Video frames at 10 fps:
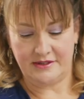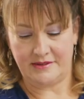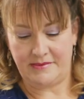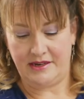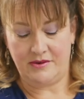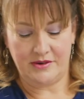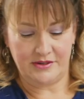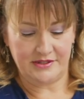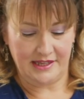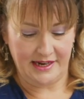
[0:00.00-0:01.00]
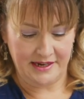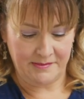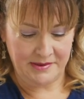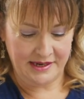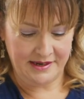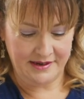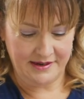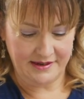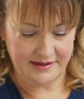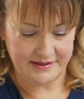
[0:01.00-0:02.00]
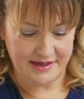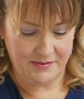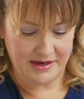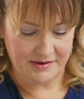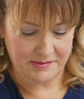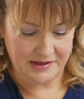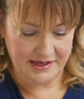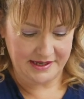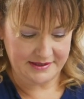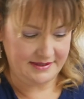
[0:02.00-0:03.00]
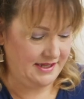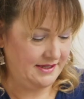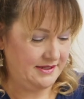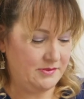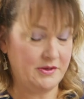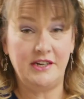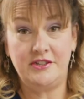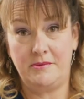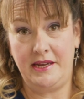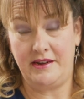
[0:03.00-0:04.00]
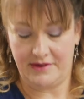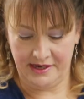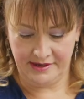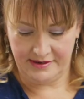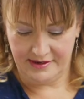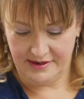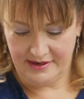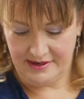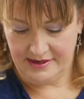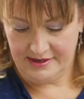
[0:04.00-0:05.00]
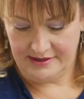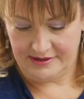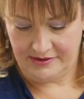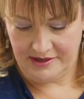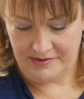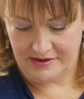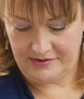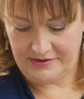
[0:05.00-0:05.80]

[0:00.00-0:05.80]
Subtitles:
or my corners lined up again because they went out of place. See, this is where I should pin, right? So here we go.